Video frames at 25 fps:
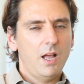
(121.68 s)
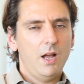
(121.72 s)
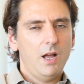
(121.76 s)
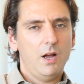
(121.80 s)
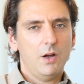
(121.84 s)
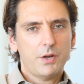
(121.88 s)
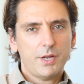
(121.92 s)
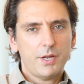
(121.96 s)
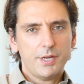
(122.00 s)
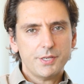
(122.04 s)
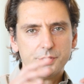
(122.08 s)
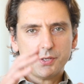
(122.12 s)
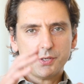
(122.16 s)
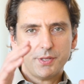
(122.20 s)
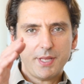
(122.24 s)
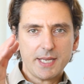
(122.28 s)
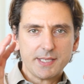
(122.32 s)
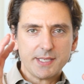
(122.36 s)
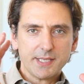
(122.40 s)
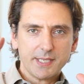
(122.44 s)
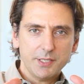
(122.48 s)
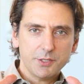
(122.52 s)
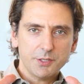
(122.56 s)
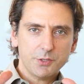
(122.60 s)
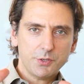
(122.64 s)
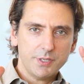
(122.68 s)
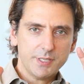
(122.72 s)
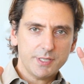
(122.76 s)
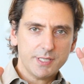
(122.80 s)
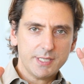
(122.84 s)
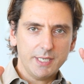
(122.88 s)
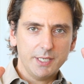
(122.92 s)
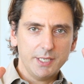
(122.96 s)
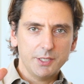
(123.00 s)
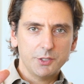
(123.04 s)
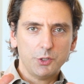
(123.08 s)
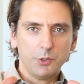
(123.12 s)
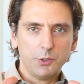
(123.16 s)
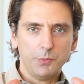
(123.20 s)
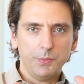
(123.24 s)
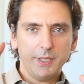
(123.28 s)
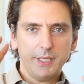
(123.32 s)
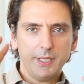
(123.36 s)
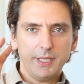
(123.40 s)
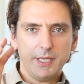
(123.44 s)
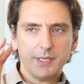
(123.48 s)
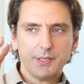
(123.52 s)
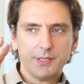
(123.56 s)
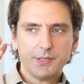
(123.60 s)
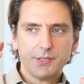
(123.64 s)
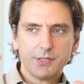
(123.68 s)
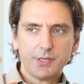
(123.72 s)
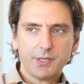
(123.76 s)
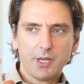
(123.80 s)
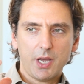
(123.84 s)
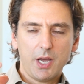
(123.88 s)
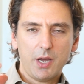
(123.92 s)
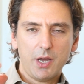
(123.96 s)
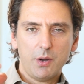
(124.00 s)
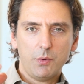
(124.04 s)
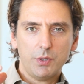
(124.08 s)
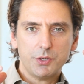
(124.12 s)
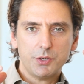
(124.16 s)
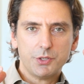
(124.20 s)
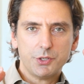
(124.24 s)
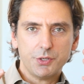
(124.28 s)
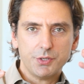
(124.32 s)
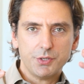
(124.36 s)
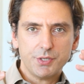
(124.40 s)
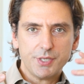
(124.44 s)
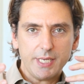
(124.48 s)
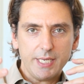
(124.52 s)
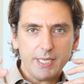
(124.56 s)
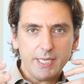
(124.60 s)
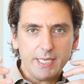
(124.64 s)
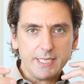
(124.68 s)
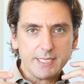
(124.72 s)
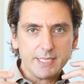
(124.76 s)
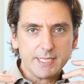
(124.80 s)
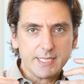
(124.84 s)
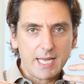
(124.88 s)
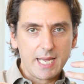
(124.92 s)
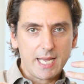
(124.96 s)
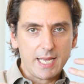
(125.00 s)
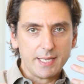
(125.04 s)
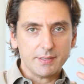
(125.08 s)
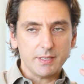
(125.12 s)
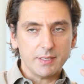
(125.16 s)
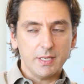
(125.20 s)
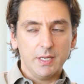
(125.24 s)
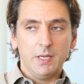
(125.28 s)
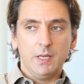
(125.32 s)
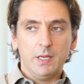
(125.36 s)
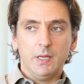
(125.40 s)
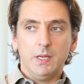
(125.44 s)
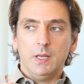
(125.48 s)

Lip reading: Okay, so that's interesting, Tobias. What you're saying is that